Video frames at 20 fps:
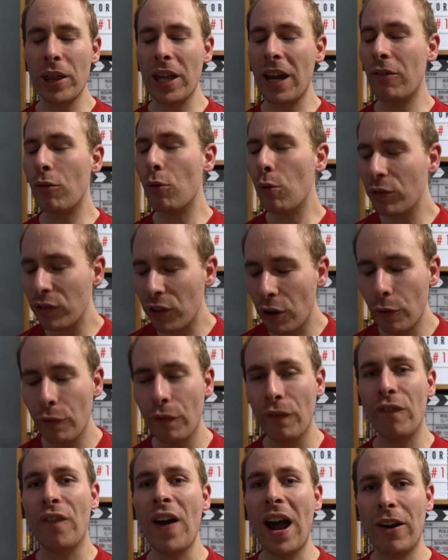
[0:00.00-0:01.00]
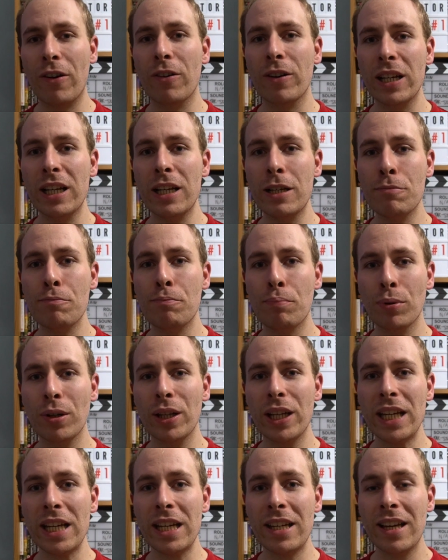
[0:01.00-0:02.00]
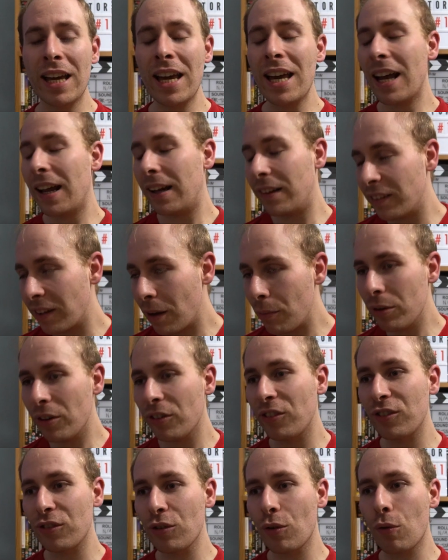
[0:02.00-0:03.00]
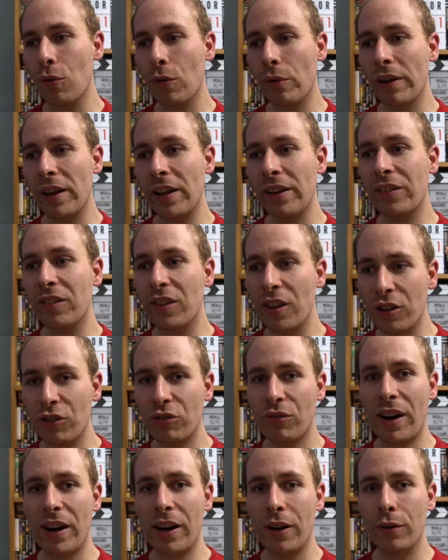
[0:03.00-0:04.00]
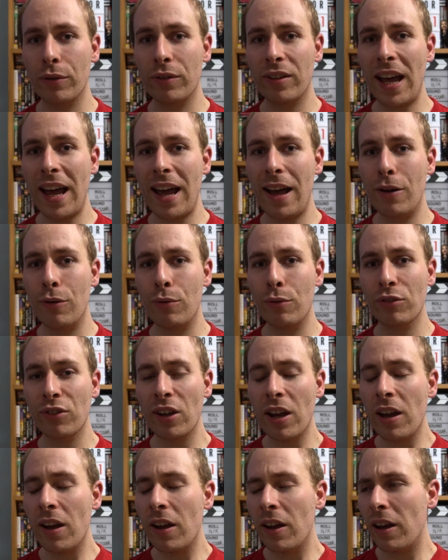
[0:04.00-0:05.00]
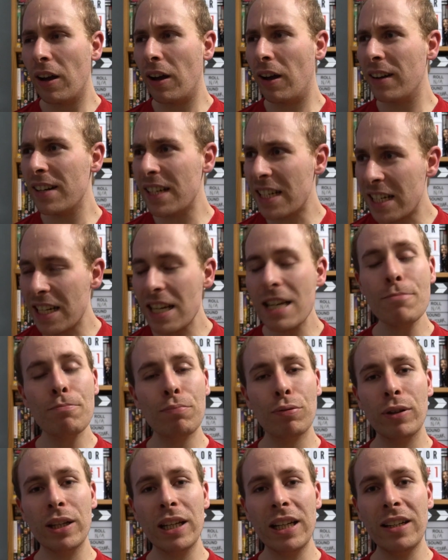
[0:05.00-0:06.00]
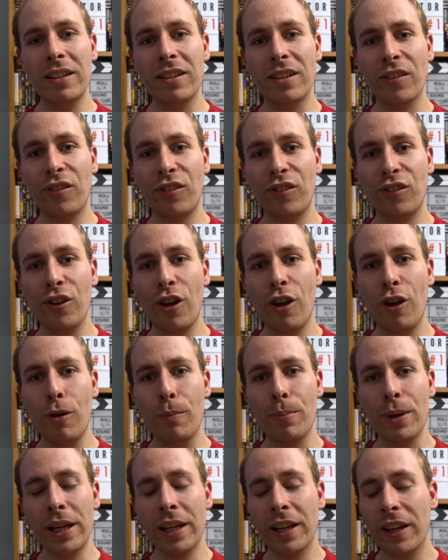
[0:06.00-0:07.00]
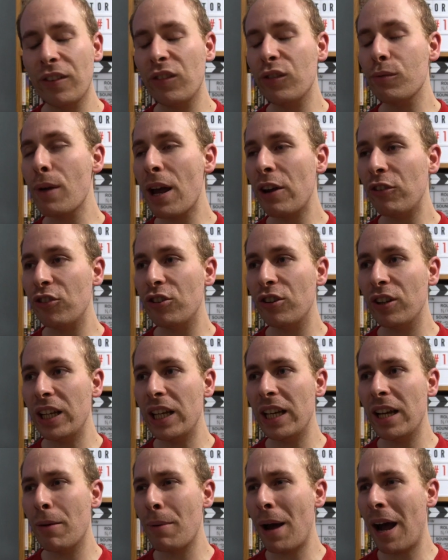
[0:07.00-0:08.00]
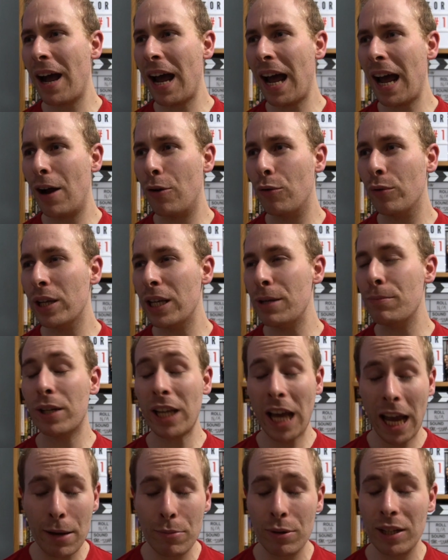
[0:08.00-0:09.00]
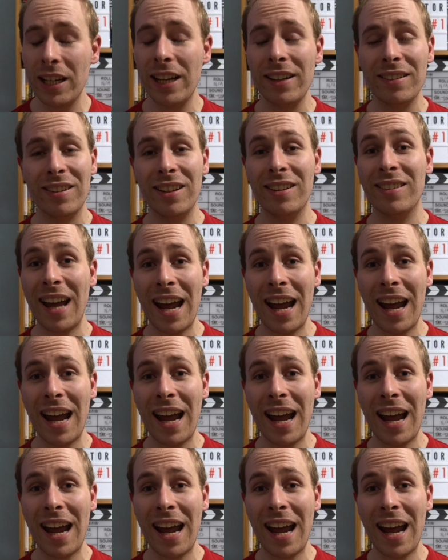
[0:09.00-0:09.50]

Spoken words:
they're also very bleak, and some of the stories that Trejo tells are deeply disturbing, especially about how he became addicted to